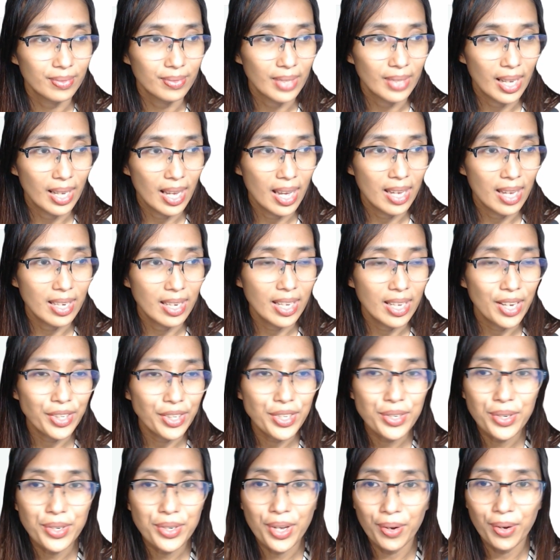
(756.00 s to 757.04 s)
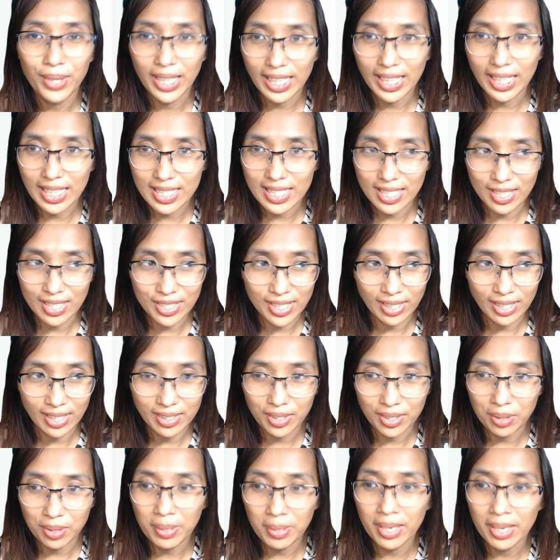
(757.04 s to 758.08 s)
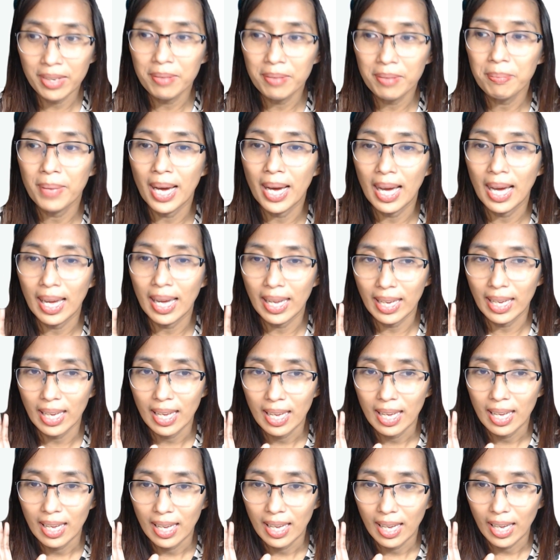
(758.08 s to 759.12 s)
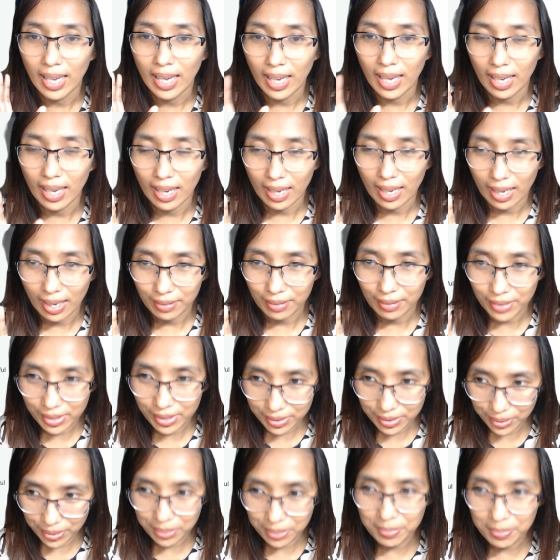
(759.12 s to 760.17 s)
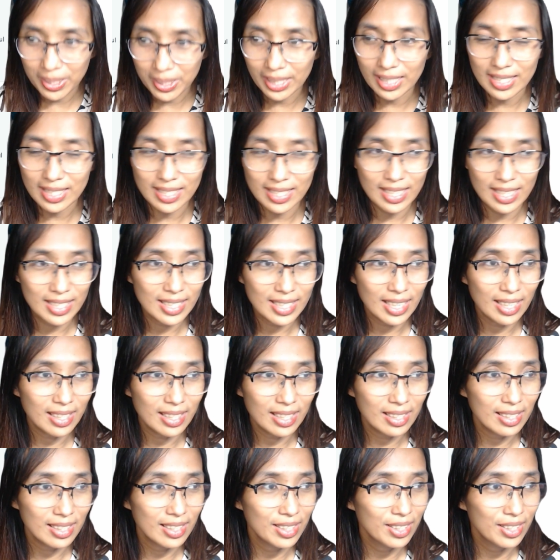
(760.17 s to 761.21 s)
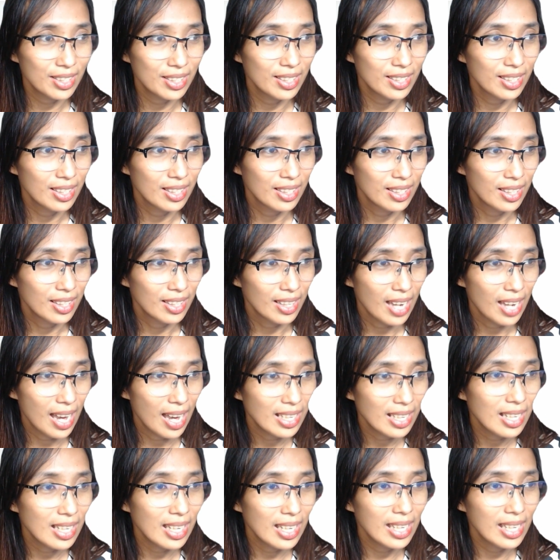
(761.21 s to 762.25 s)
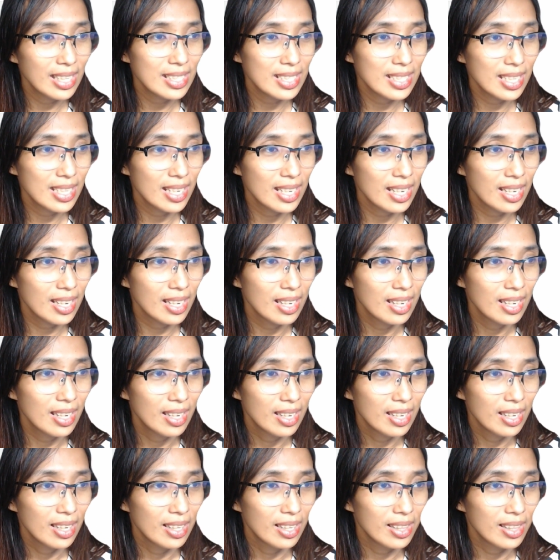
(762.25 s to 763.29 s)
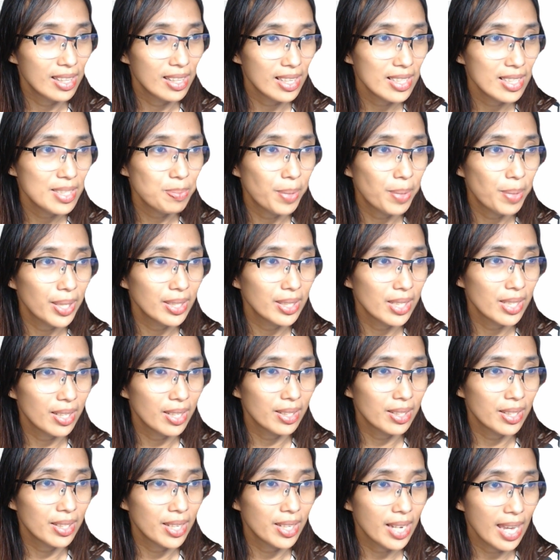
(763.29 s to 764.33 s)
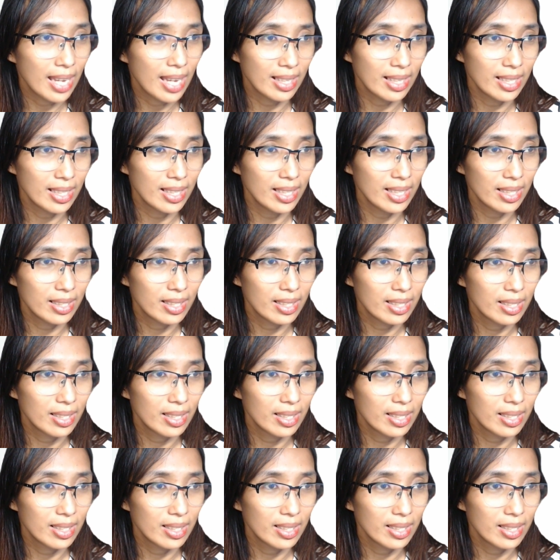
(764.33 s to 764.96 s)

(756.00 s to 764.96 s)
And here you go, ladies and gentlemen, my recruitment assistant analyzing this particular candidate.